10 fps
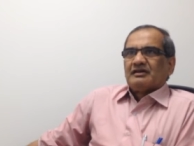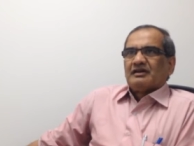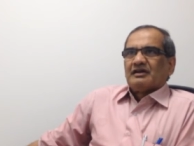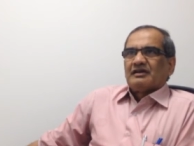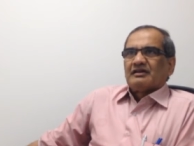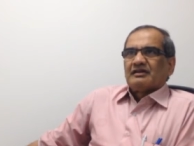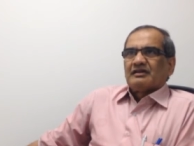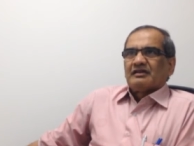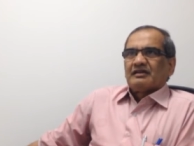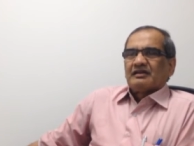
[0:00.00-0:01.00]
and
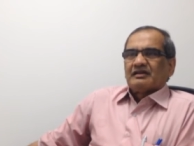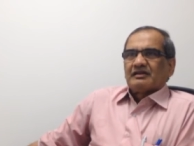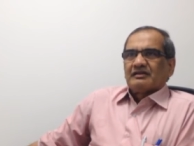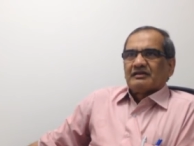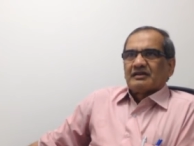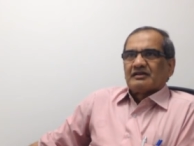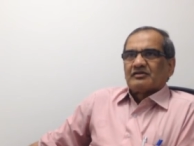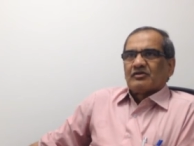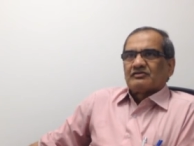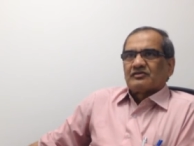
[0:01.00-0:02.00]
uh, there
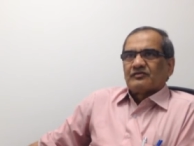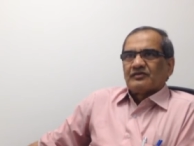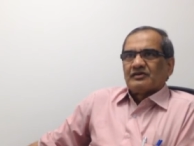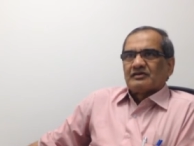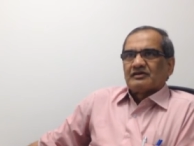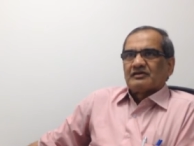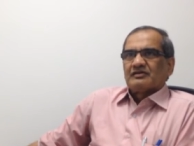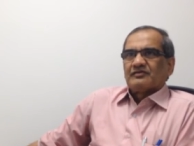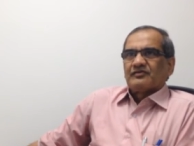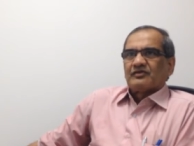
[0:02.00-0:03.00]
is loss of work
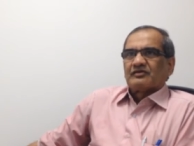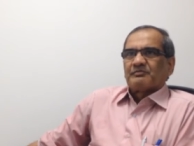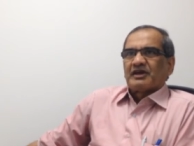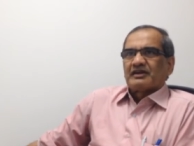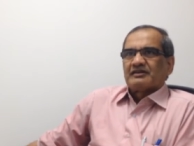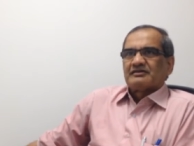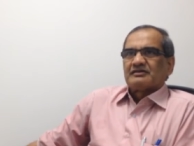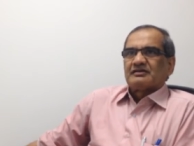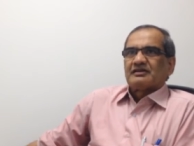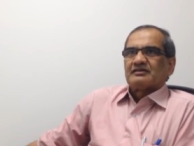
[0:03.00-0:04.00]
for the
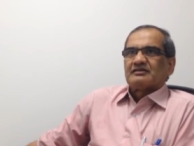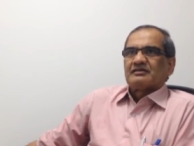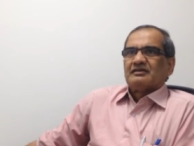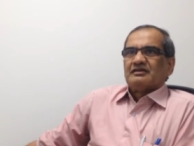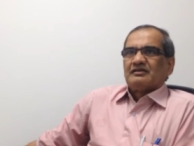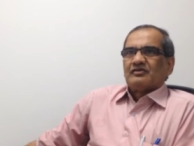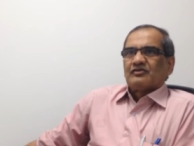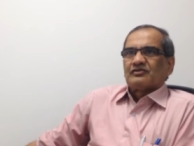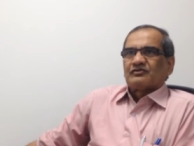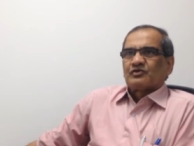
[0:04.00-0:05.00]
parents. There is
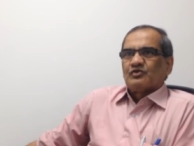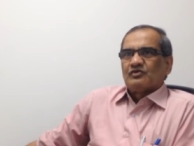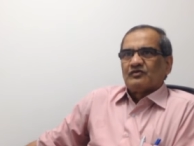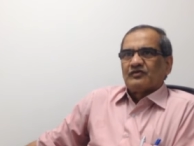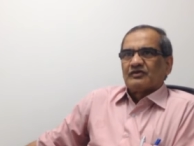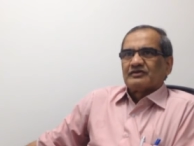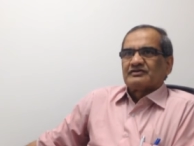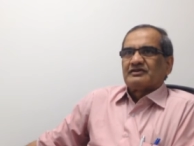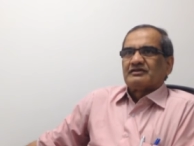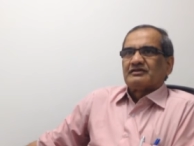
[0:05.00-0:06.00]
loss of school for the
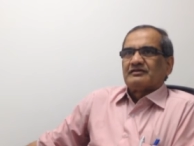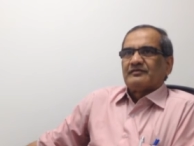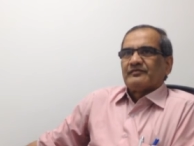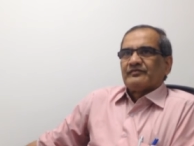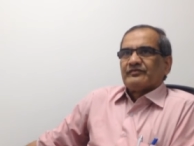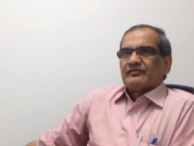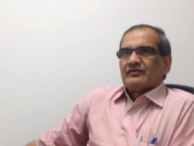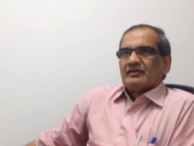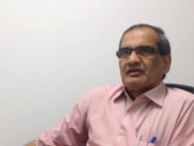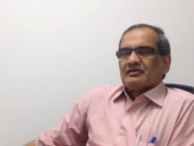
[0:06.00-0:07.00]
children.
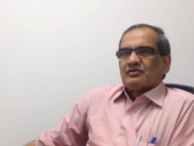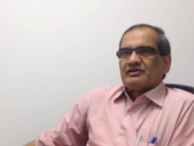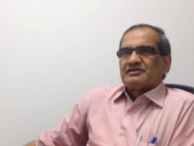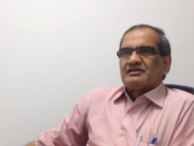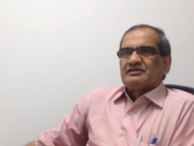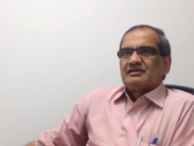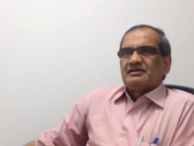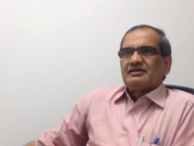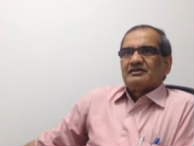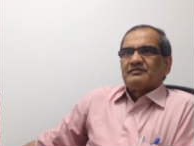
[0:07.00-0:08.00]
So
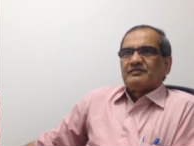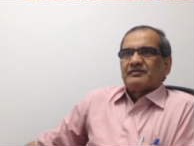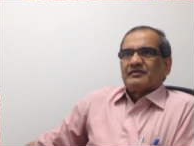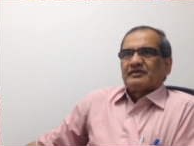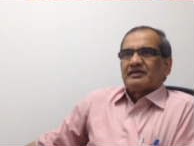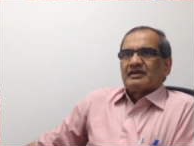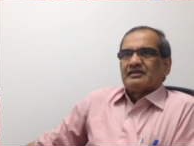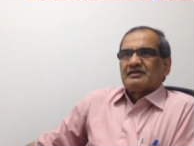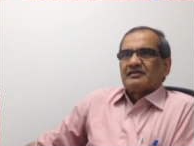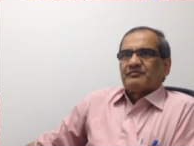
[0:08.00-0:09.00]
essentially, there
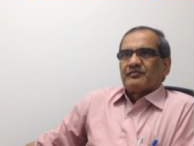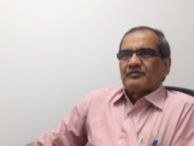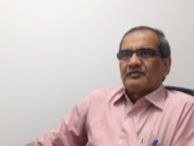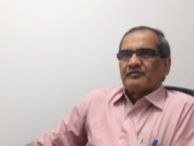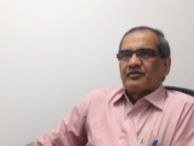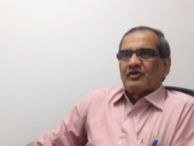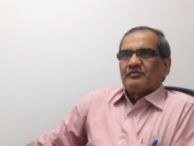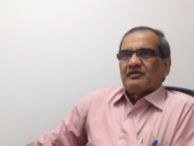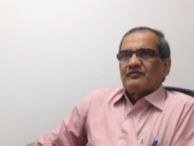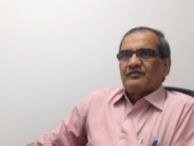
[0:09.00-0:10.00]
is a
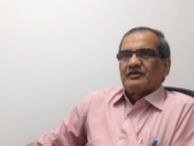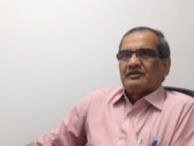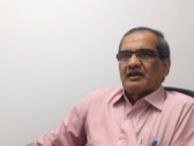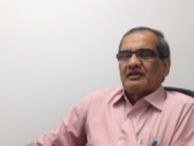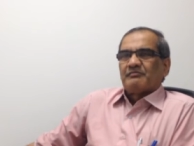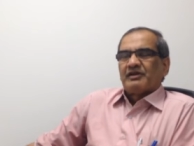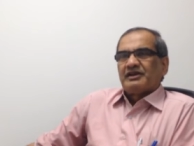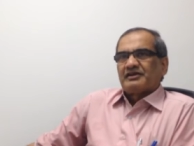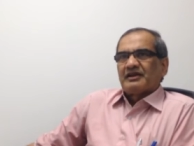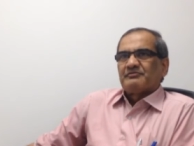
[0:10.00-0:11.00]
problem with, and
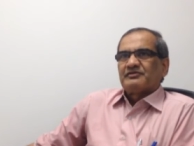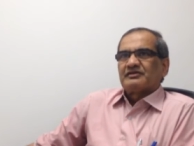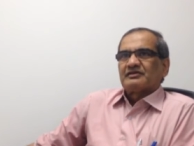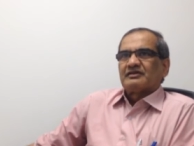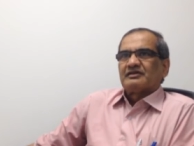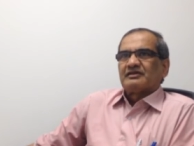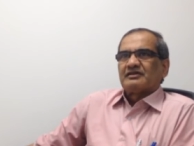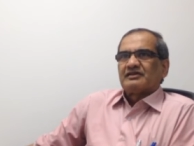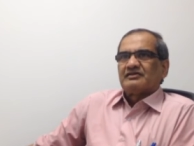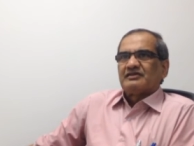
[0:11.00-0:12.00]
many times uh,
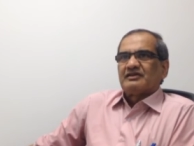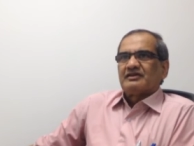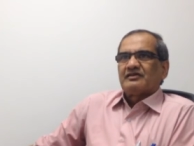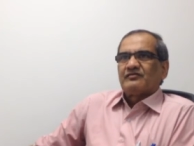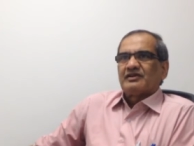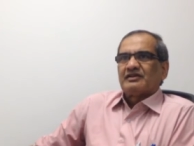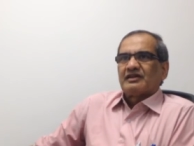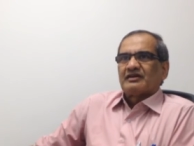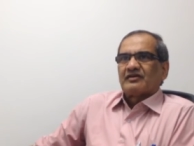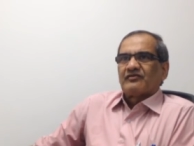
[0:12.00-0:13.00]
these children, when
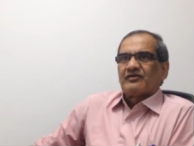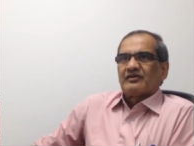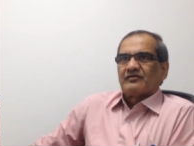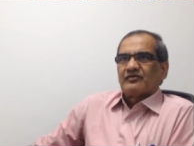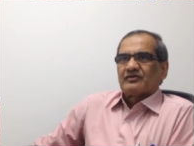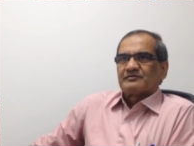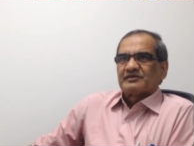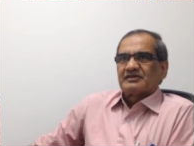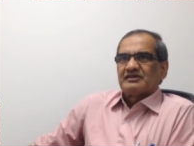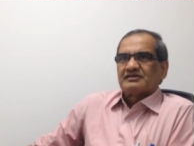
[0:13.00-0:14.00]
they are referred for
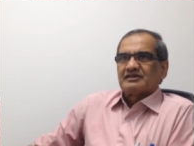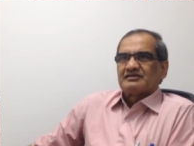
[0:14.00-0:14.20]
specialist